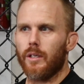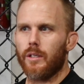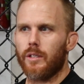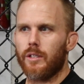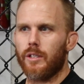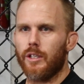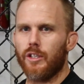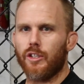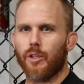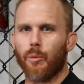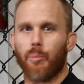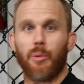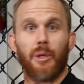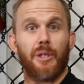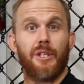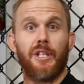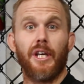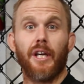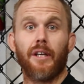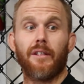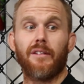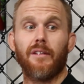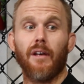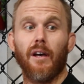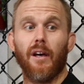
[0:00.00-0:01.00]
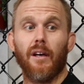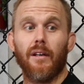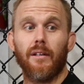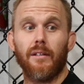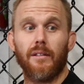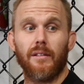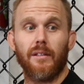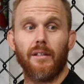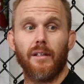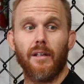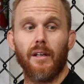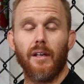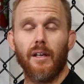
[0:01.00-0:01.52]
she's the protector.
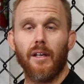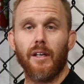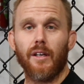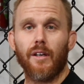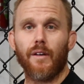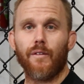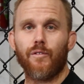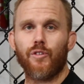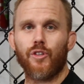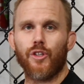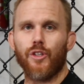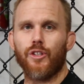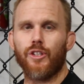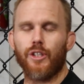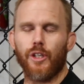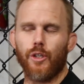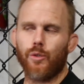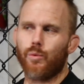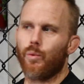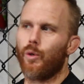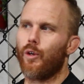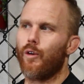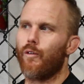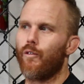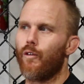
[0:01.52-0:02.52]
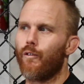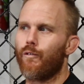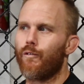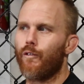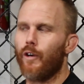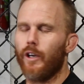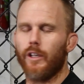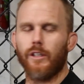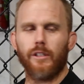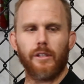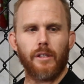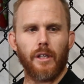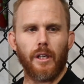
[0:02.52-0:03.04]
If she sees one of her
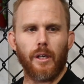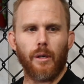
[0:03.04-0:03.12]
friends